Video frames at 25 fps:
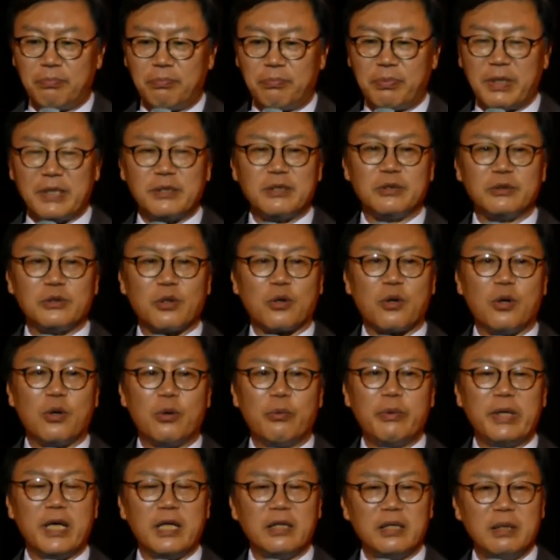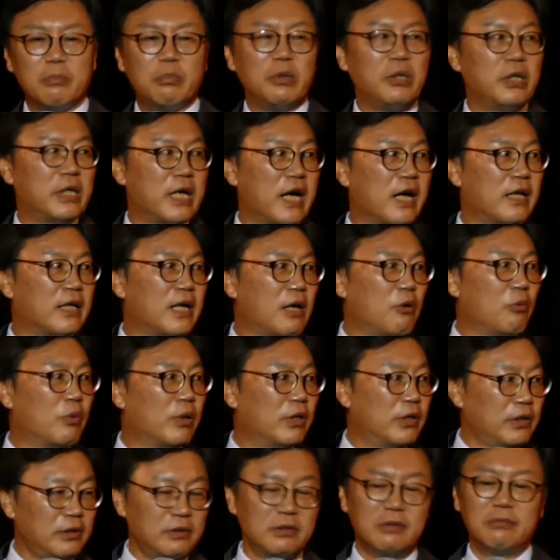President Jokowi and Ibu Iriana
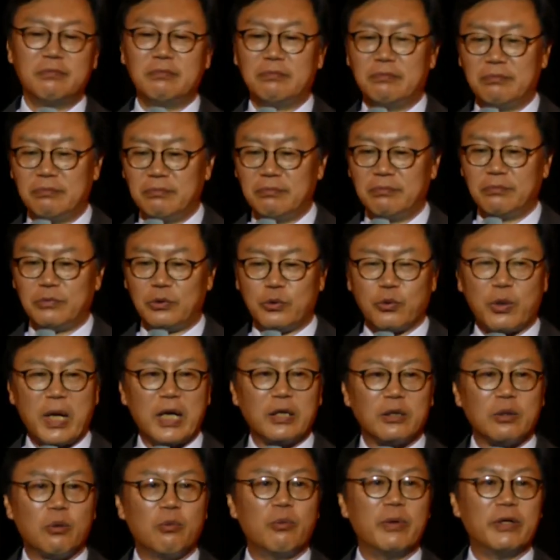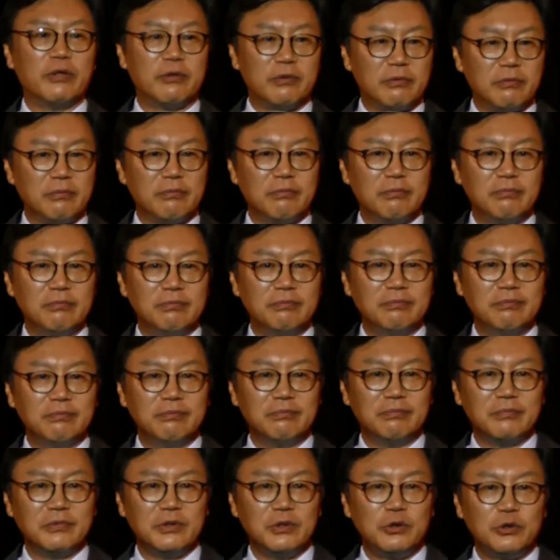were together with
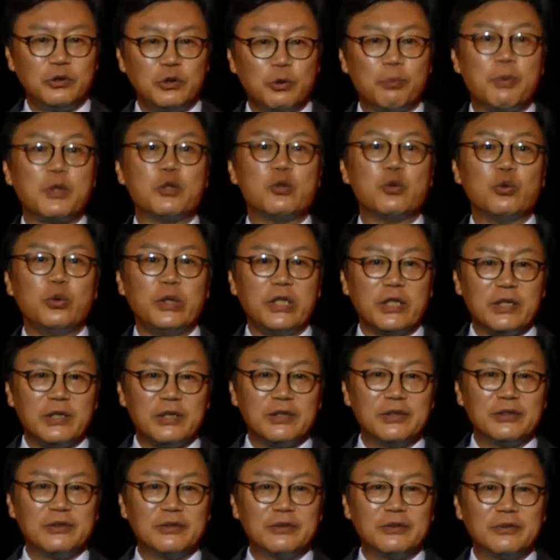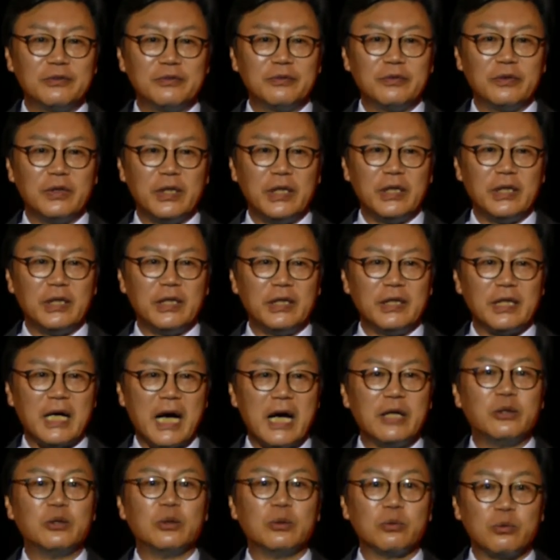Super Junior, the
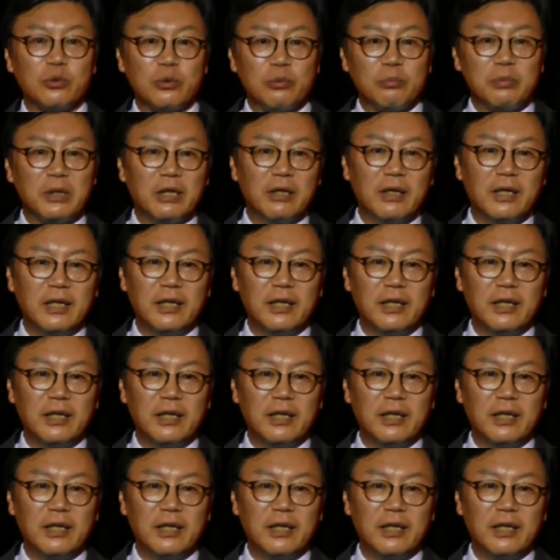idol group.